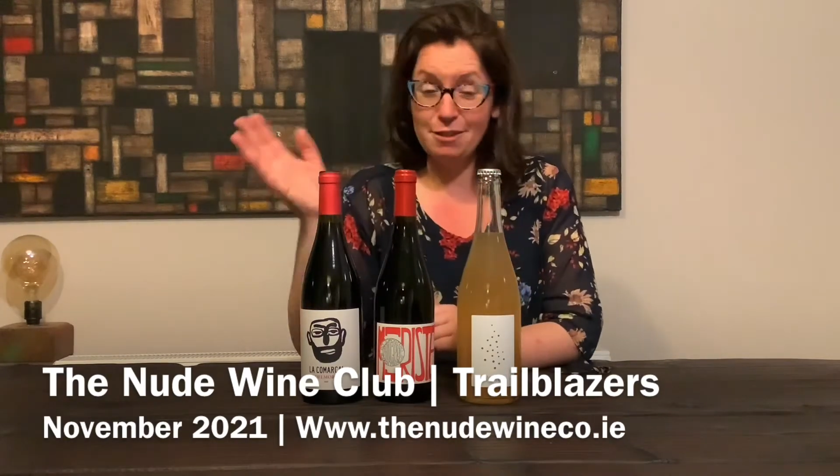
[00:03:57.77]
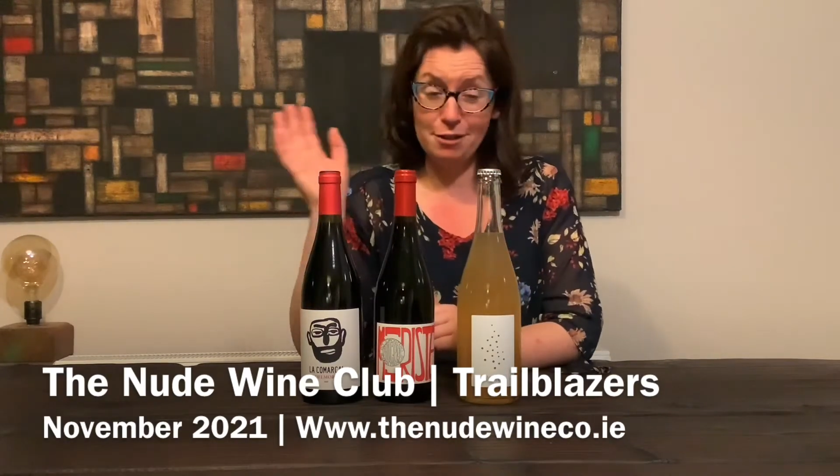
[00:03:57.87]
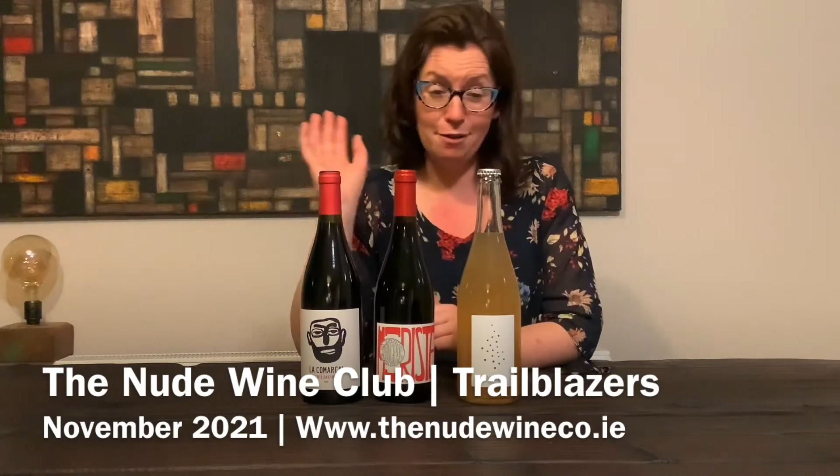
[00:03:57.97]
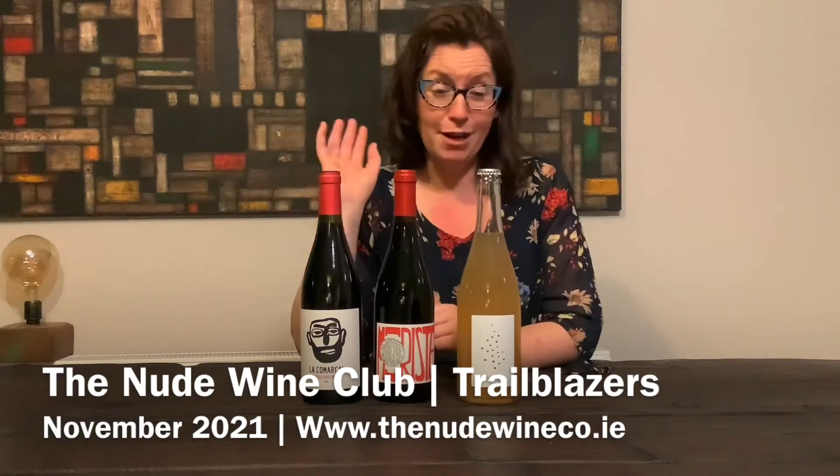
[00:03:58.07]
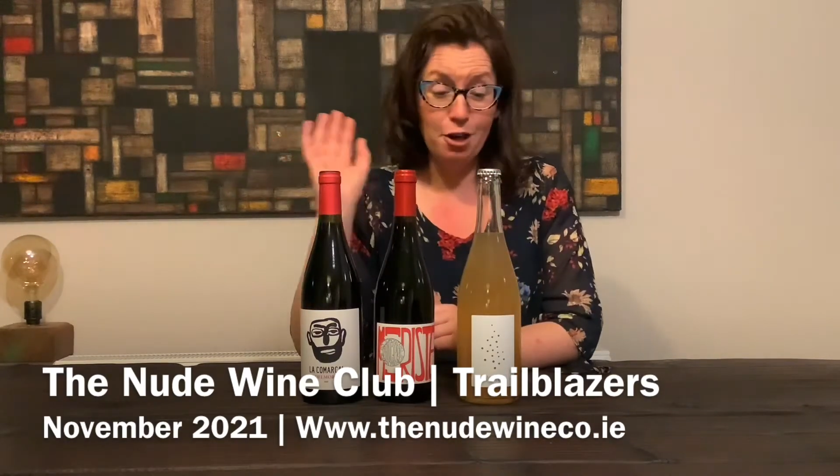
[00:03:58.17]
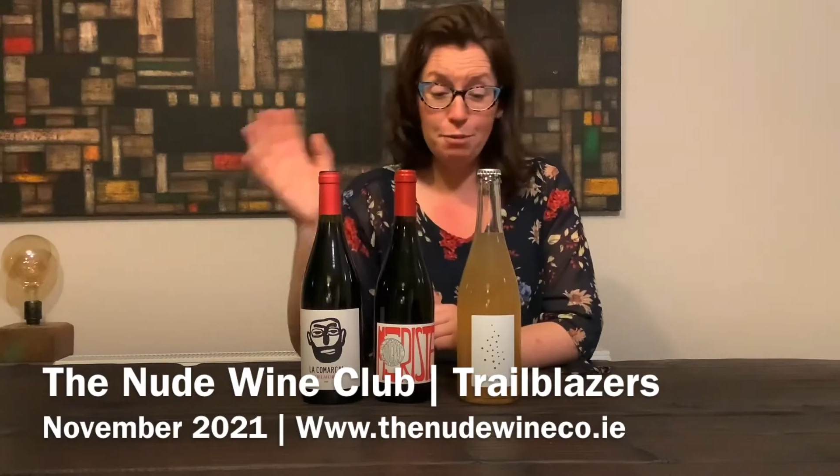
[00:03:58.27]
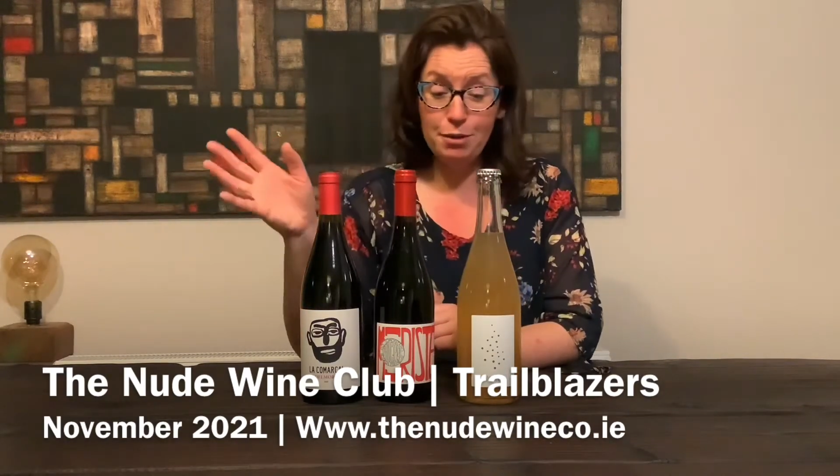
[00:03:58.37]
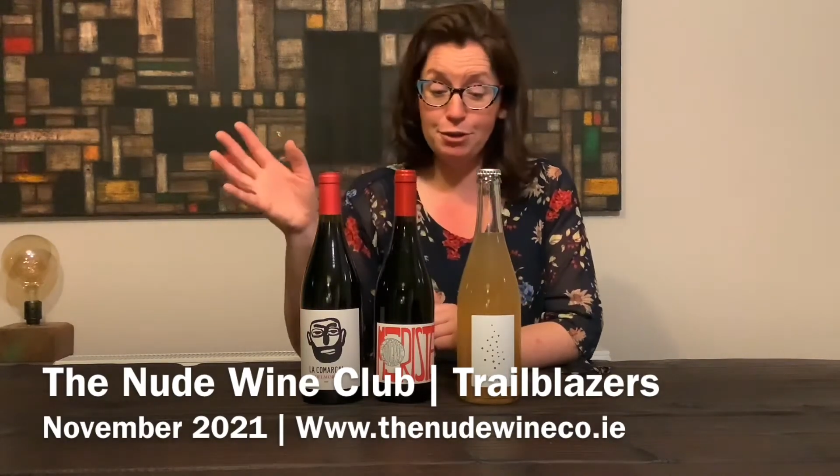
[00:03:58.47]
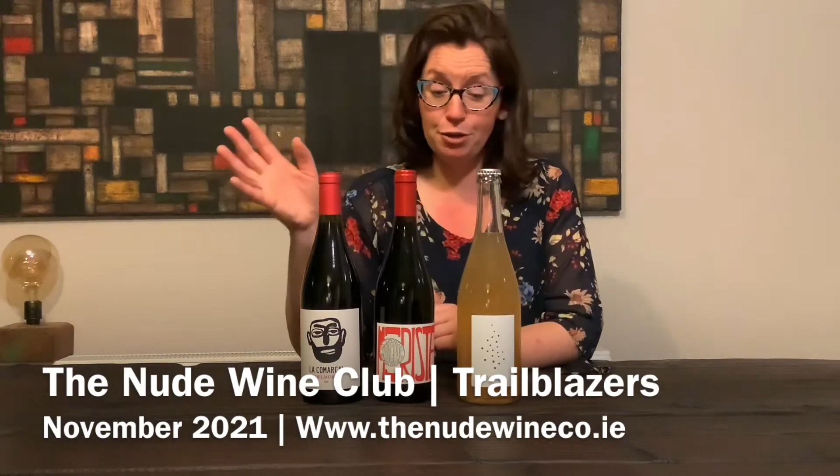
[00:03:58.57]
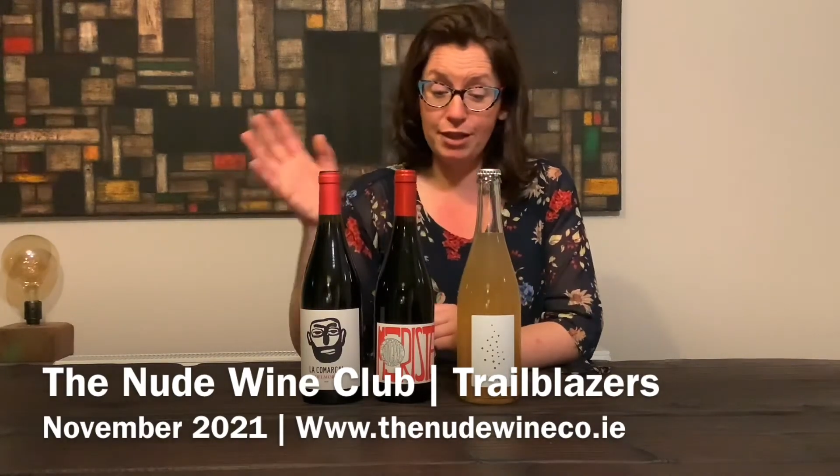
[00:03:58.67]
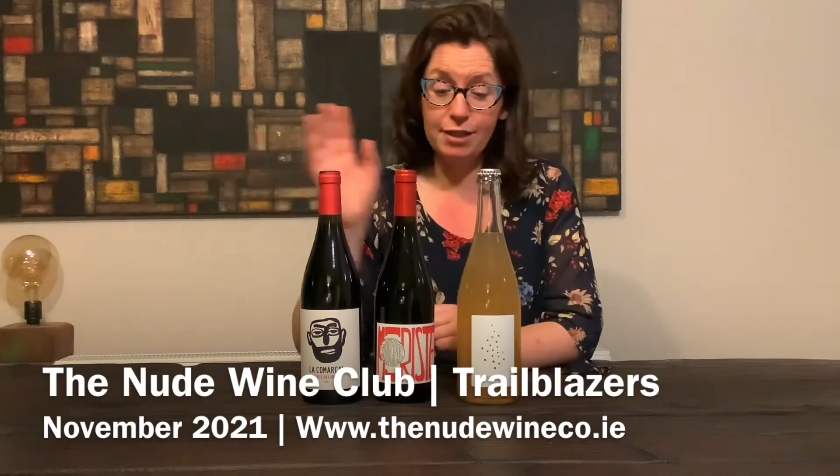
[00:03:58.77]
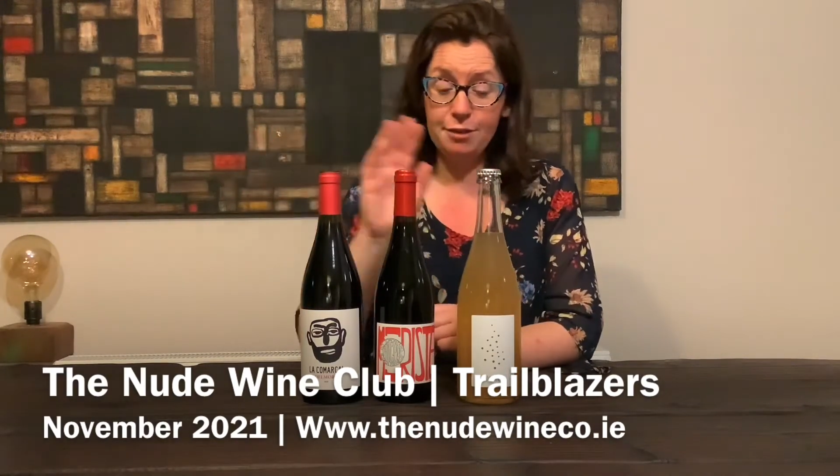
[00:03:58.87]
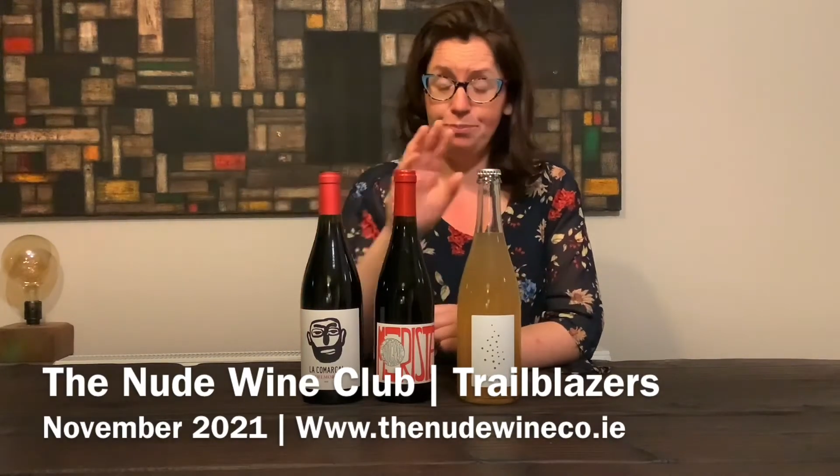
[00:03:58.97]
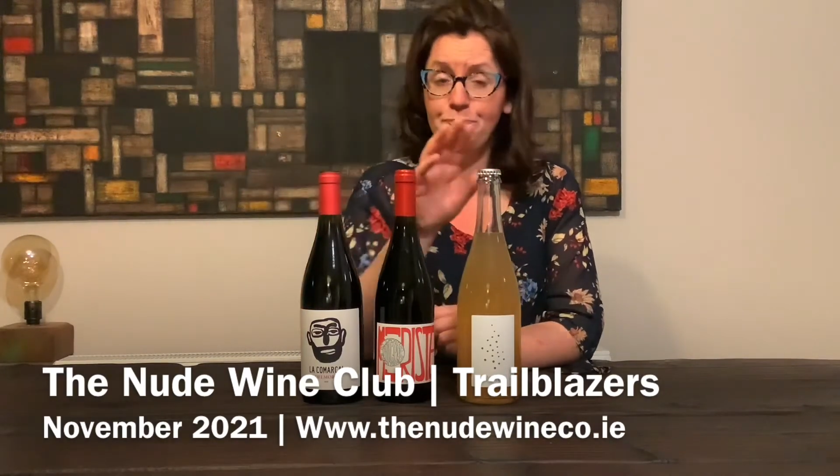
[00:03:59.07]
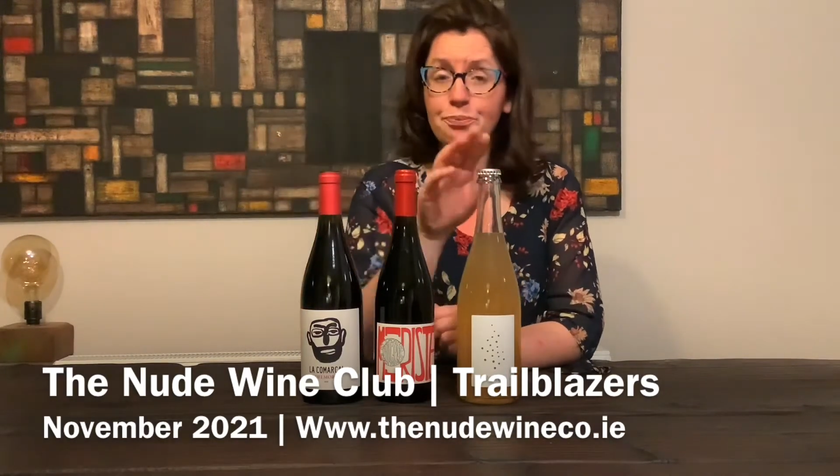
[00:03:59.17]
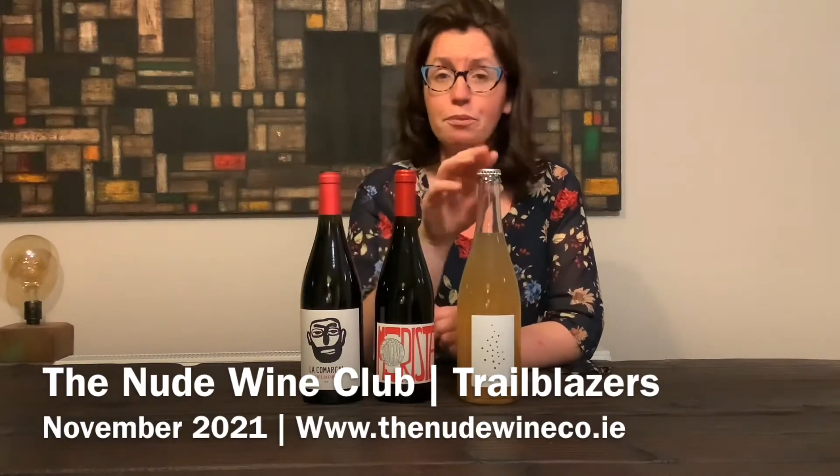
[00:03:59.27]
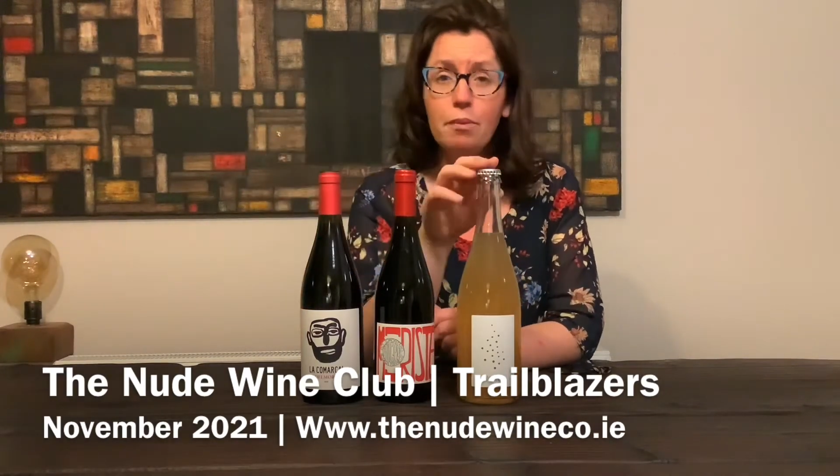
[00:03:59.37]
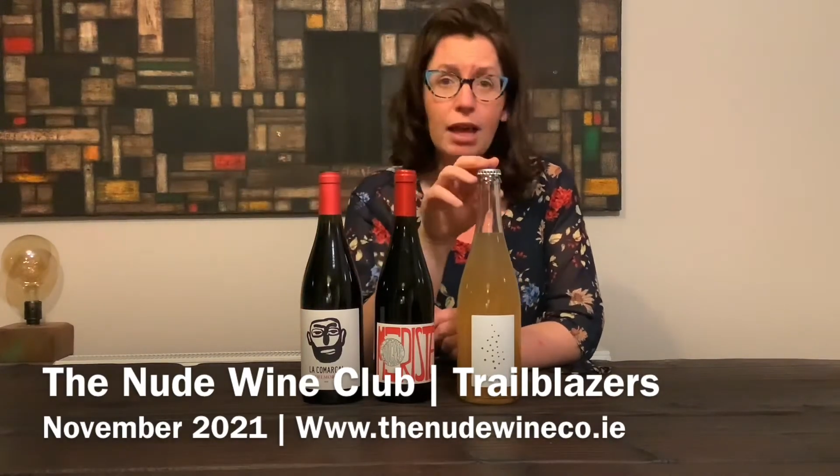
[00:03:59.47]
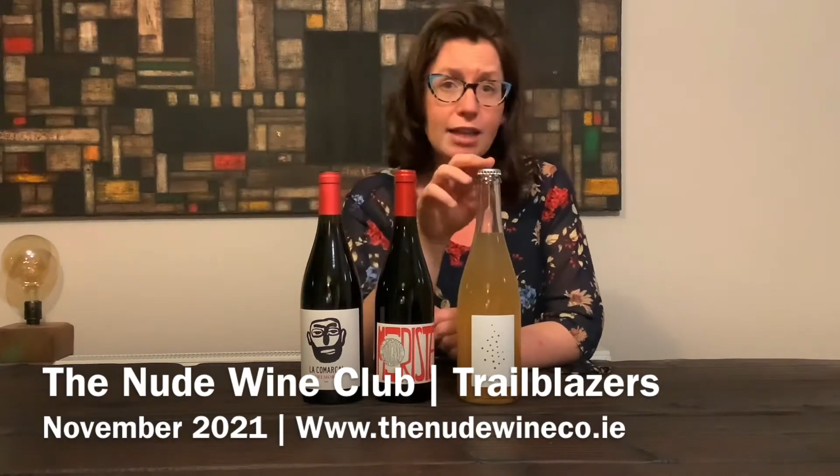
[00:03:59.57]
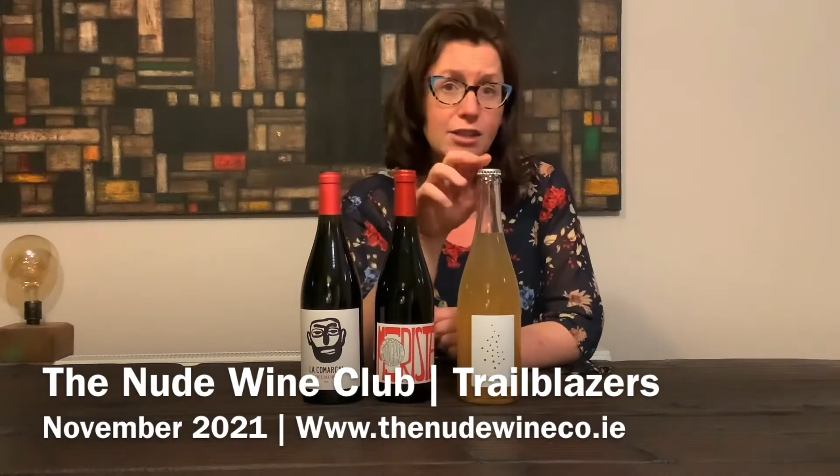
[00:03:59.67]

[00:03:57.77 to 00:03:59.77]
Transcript: So I hope you enjoy this. It's